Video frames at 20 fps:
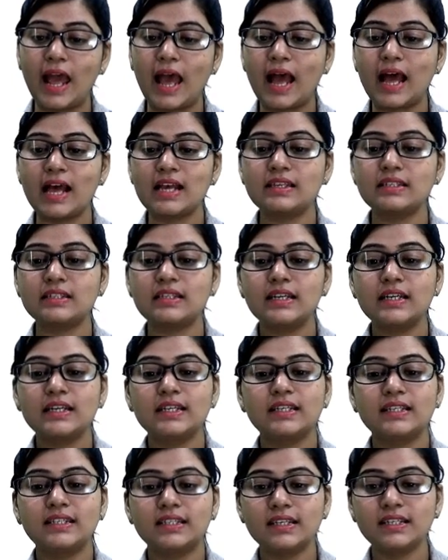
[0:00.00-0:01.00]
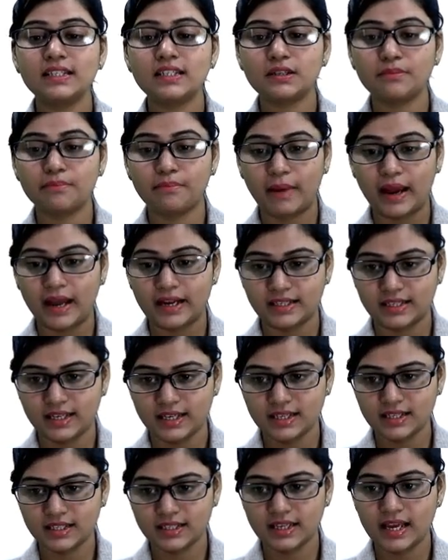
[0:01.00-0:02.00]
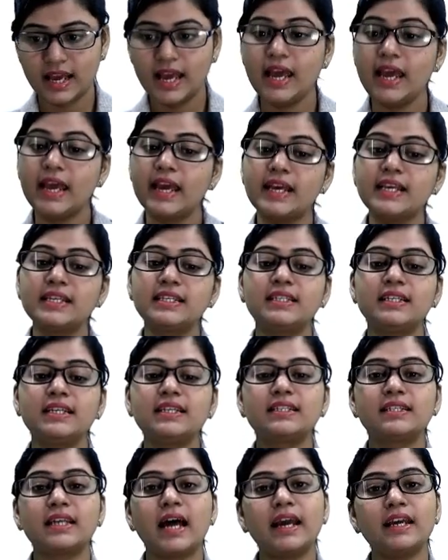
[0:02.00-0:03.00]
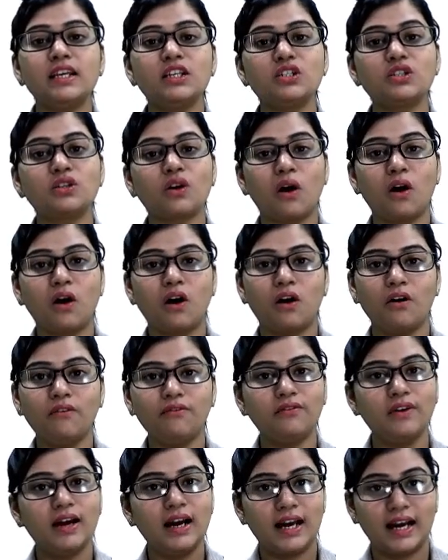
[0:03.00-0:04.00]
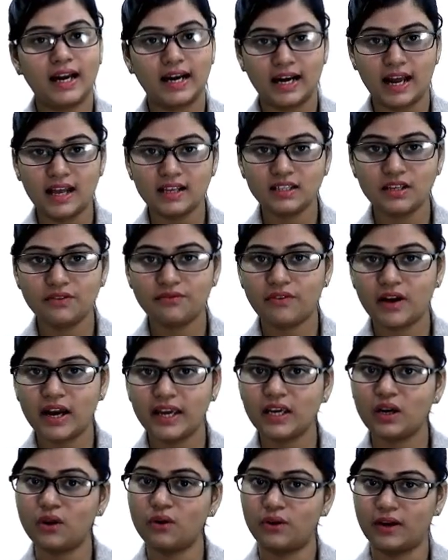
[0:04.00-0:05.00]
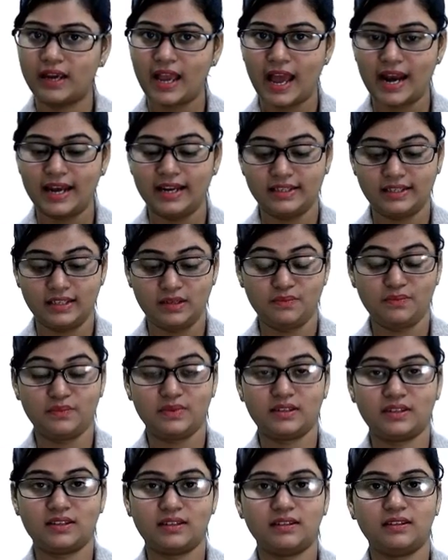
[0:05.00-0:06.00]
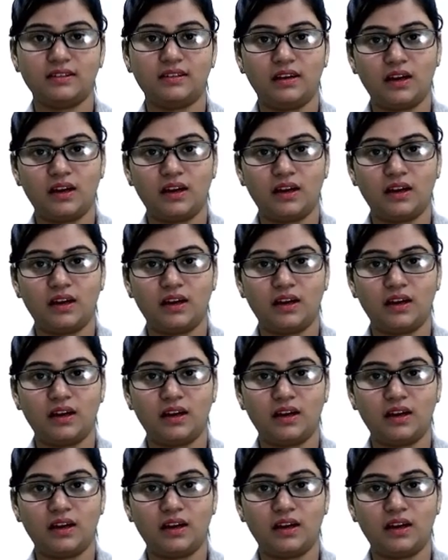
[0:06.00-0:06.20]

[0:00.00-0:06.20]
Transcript: as systematics, is the science of classifying organisms.